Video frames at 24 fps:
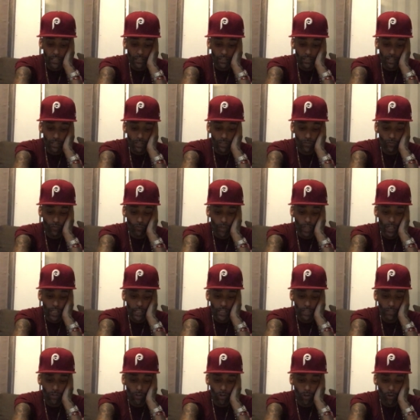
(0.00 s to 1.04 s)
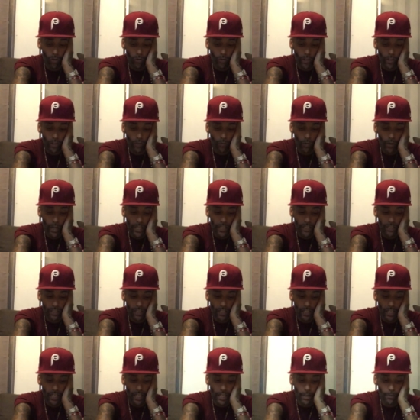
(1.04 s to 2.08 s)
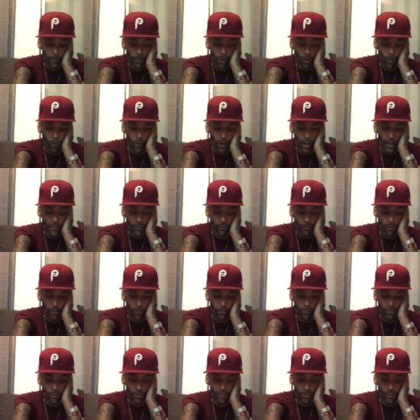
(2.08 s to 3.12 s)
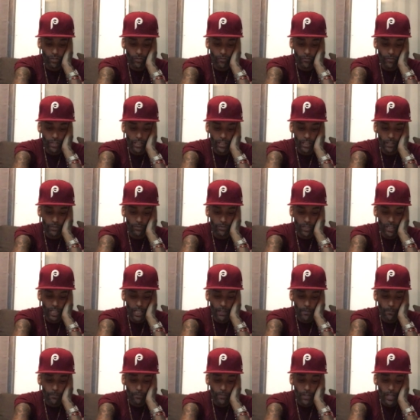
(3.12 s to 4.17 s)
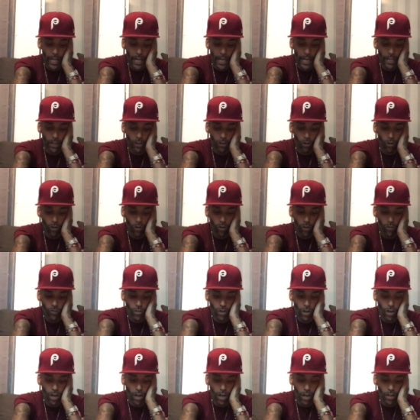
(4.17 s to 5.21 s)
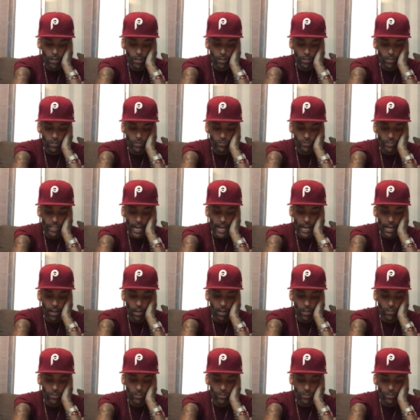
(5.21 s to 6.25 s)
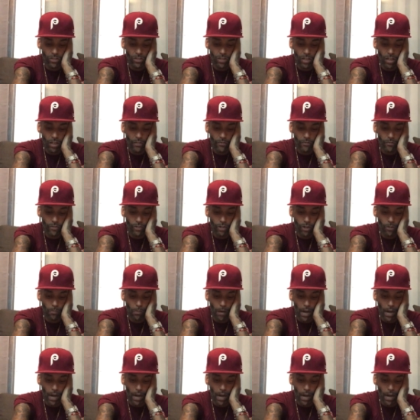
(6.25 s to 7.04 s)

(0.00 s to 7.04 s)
since it's really the only way to keep away from preservatives and all that other stuff your